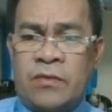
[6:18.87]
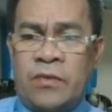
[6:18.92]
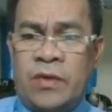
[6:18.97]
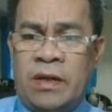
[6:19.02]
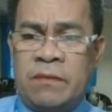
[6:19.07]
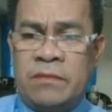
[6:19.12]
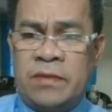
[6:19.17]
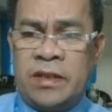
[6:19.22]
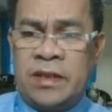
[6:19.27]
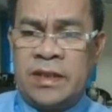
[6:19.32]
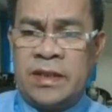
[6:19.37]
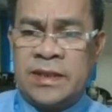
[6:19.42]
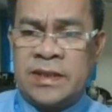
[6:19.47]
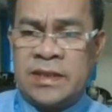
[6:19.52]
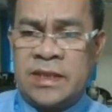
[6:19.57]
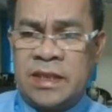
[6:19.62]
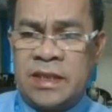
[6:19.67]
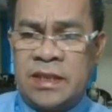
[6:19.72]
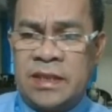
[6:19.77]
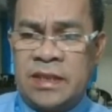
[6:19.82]
We have the
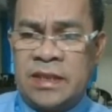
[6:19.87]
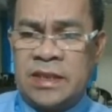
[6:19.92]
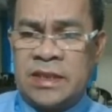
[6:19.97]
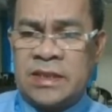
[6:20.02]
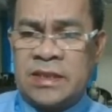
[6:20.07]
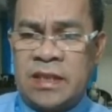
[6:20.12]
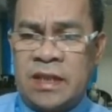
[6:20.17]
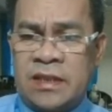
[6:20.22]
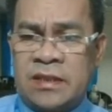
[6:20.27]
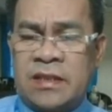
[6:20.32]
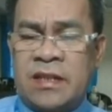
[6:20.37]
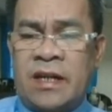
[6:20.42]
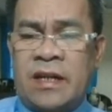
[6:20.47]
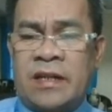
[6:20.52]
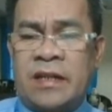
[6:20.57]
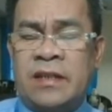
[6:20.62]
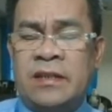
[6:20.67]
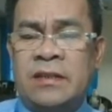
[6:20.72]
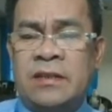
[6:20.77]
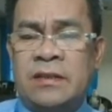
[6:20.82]
steady state
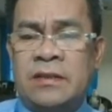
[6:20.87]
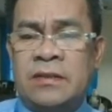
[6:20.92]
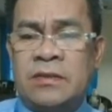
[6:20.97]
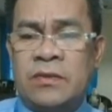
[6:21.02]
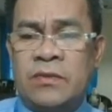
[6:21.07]
current,